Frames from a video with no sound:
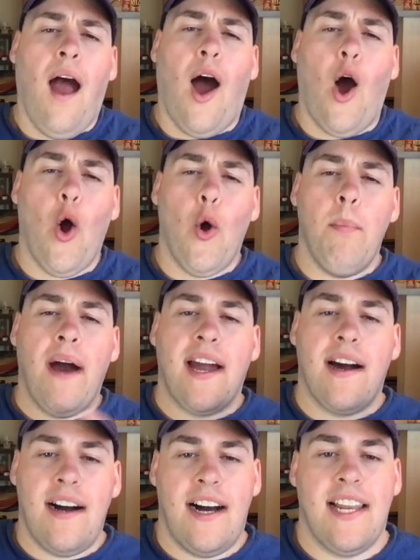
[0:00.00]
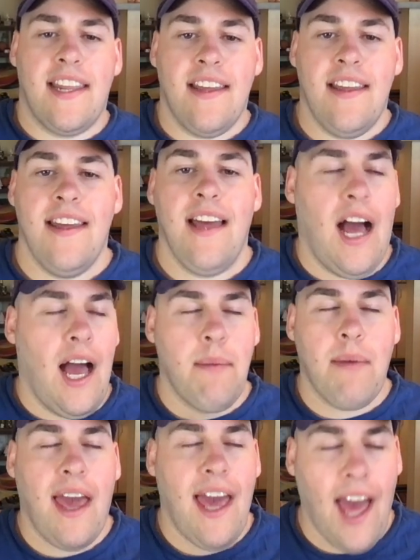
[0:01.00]
Oh my God,
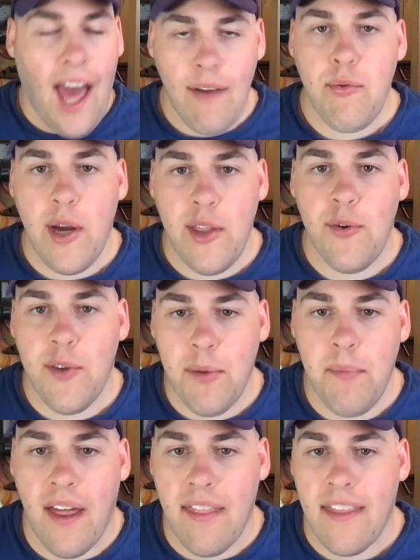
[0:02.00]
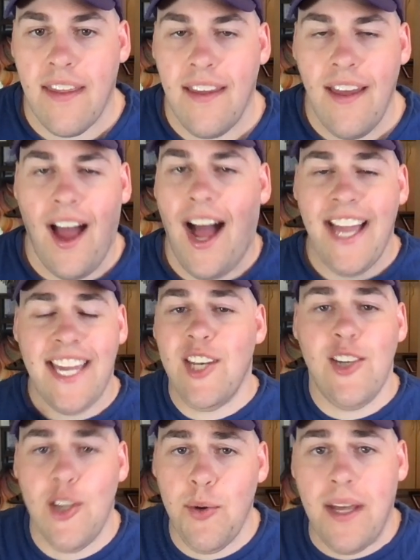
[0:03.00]
I'm halfway through the month. I
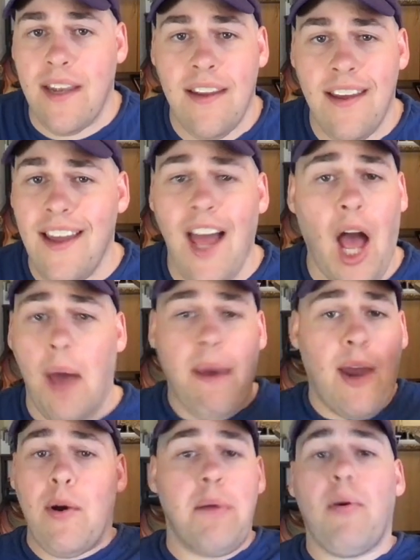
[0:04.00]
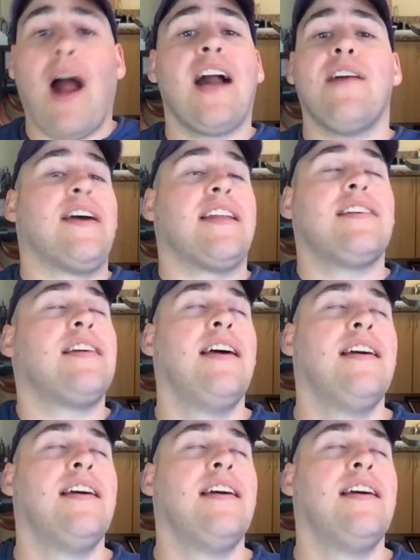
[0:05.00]
can do it. I'm Erin Brockovich.